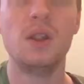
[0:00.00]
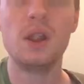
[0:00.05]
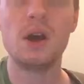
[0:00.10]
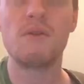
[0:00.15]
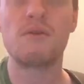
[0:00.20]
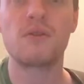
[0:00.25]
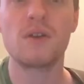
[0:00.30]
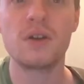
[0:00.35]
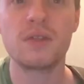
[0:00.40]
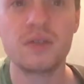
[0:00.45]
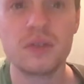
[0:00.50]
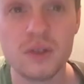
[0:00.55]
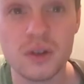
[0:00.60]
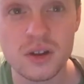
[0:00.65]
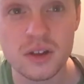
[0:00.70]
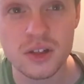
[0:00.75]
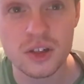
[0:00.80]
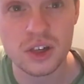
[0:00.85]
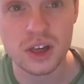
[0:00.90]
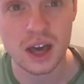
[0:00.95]
Now for a
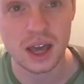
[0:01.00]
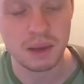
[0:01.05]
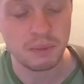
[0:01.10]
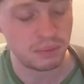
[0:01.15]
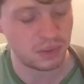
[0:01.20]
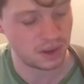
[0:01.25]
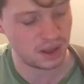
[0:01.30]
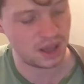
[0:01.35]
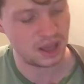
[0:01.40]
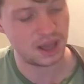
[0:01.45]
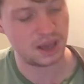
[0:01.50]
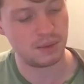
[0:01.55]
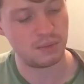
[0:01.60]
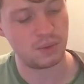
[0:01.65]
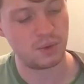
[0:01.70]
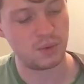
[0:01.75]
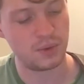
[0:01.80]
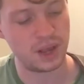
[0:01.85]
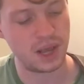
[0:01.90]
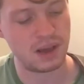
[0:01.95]
third shape,
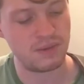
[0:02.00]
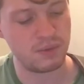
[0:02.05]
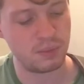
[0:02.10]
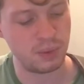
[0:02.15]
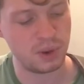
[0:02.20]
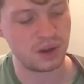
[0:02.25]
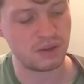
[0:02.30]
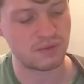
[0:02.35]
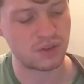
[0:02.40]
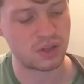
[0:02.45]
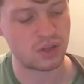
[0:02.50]
we have a bit of a